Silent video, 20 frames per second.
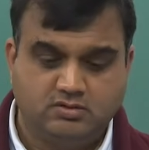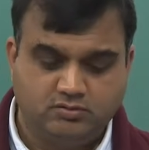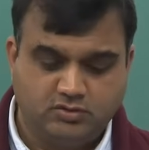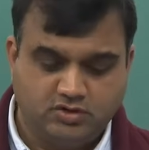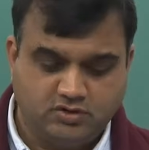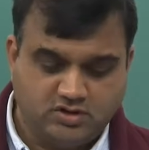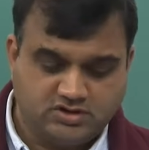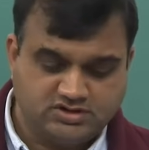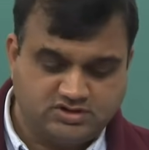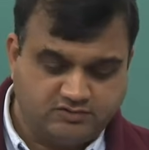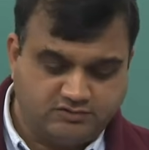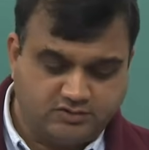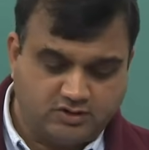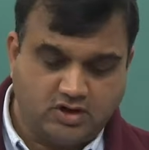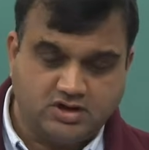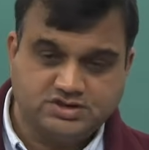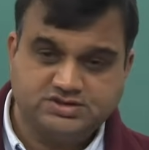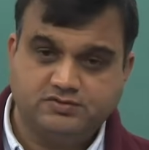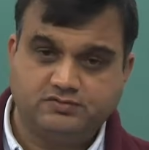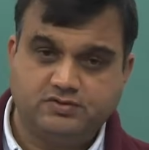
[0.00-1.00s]
because the
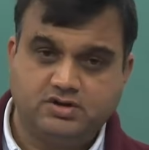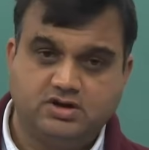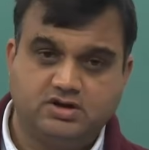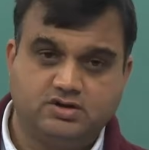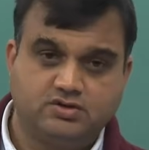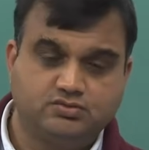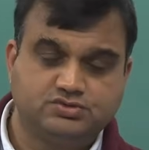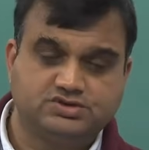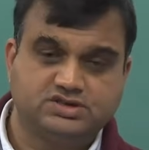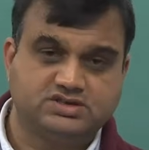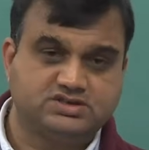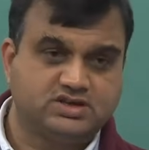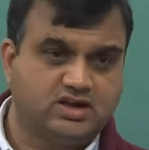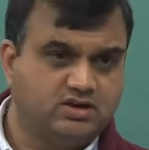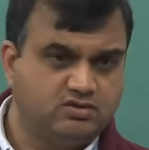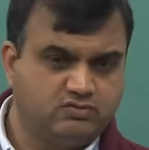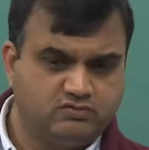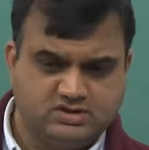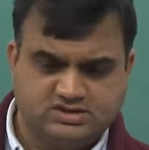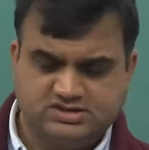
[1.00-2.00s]
philosophy it uses,
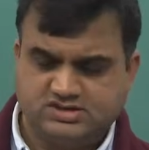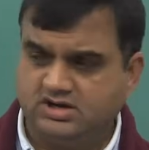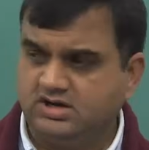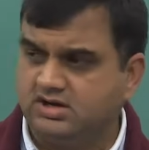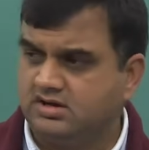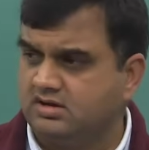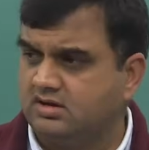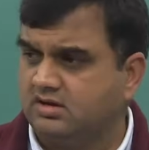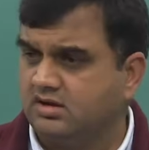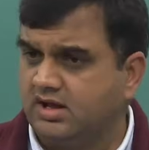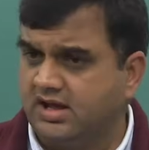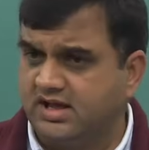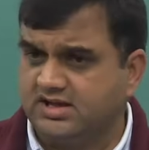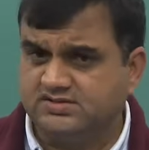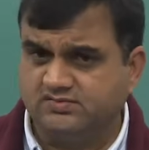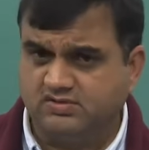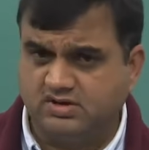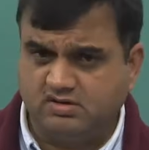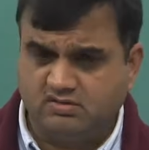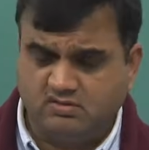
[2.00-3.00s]
and you will see it
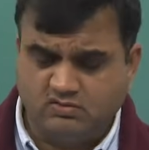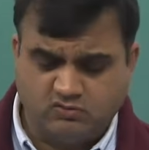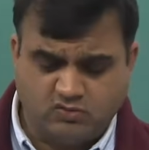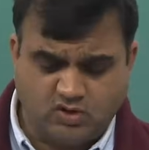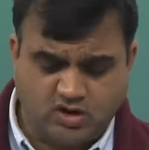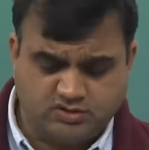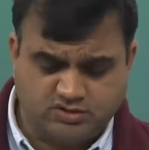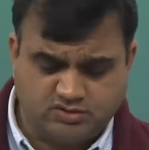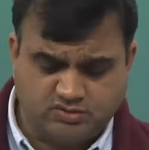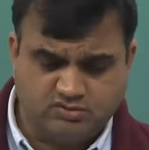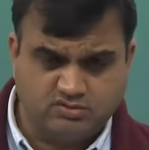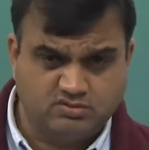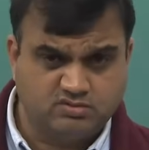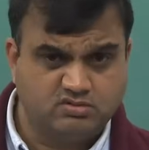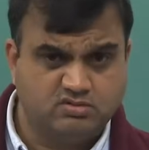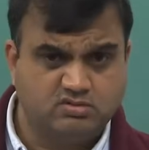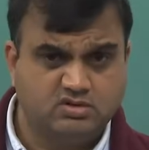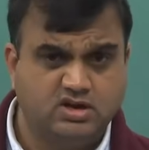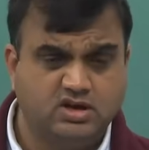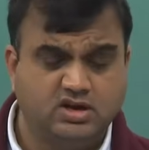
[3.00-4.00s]
as we walk through
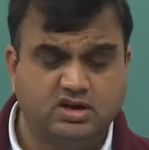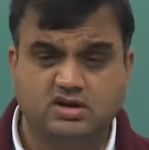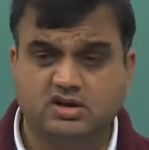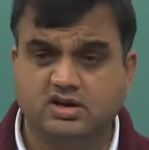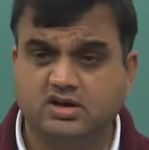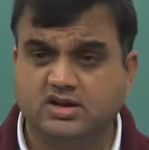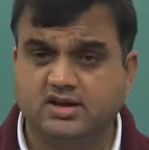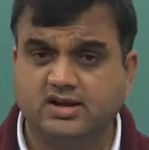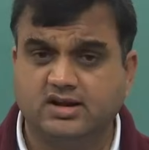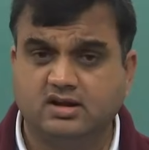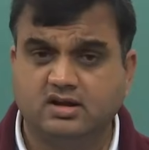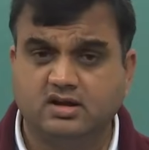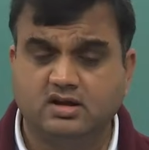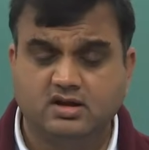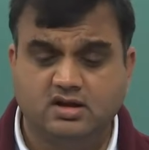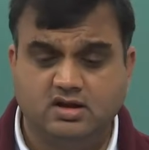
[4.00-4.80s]
in detail,